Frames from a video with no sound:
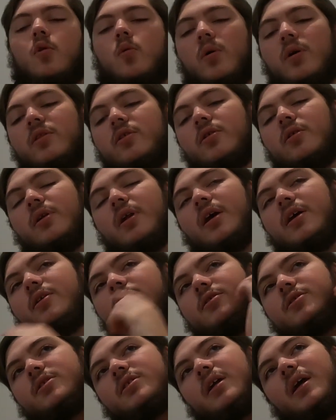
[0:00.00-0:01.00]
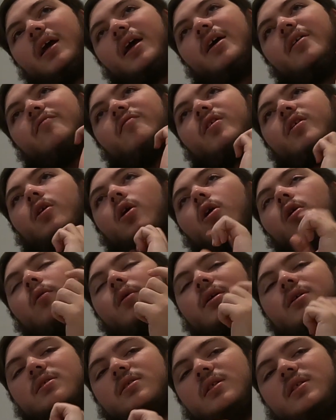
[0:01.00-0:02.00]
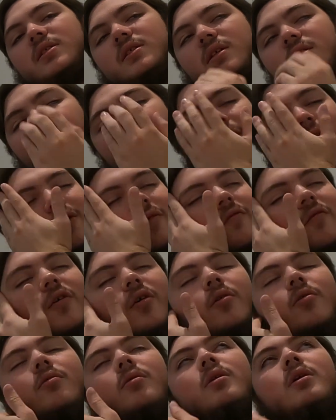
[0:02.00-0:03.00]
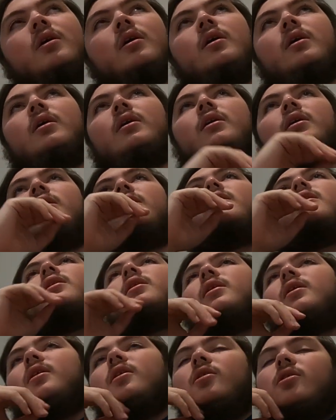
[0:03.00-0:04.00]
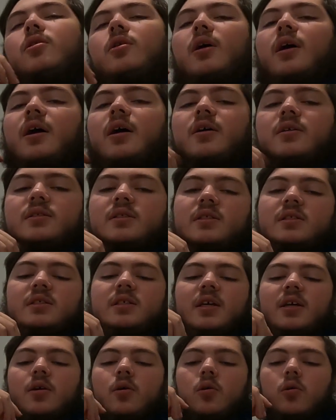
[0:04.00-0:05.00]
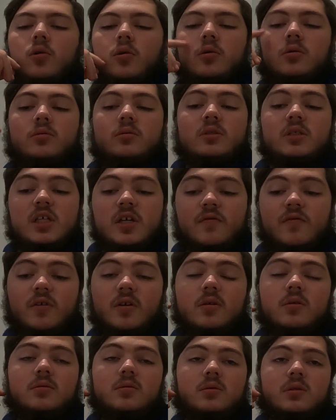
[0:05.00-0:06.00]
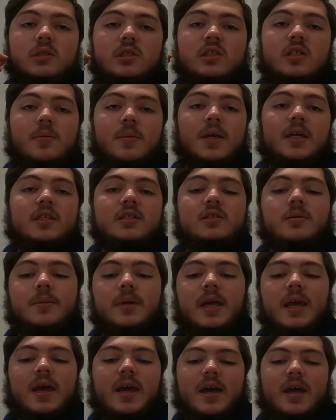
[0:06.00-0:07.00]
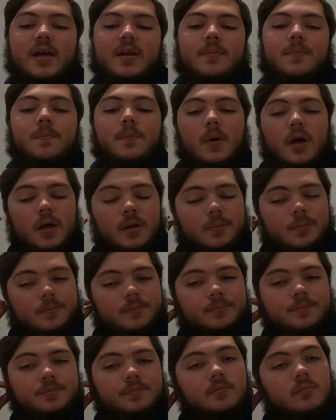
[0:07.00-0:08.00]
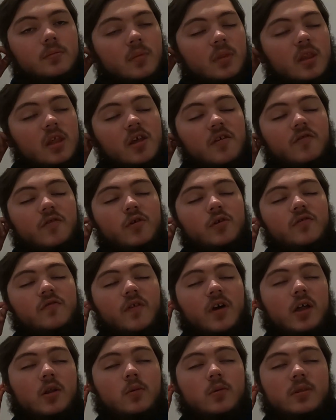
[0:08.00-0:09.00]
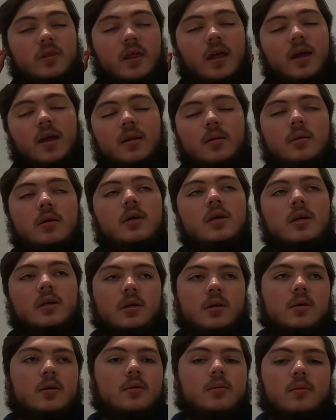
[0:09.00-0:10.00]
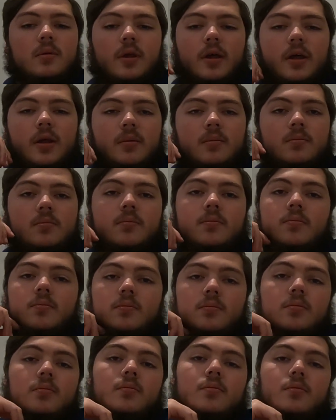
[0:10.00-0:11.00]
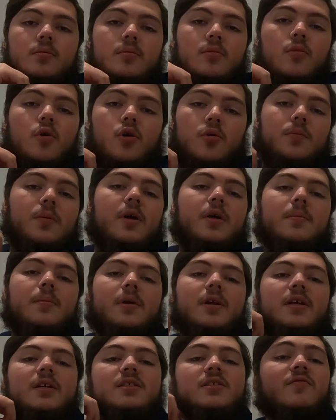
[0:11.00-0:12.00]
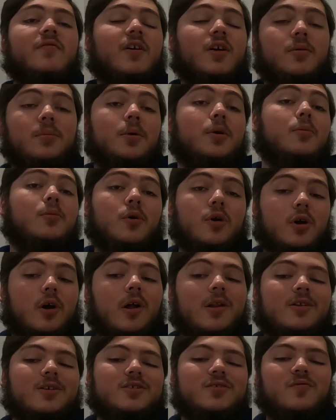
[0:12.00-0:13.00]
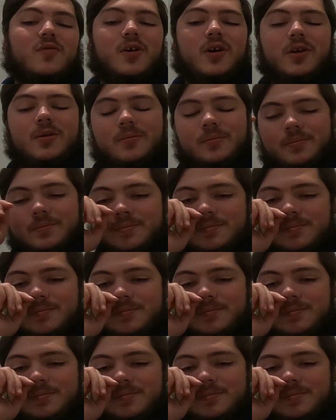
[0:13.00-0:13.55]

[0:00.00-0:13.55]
Whether or not you should have an always listening microphone in your house is a whole different debate to be had, but if you're fine with that, then HomePod Mini is available in more colors for you.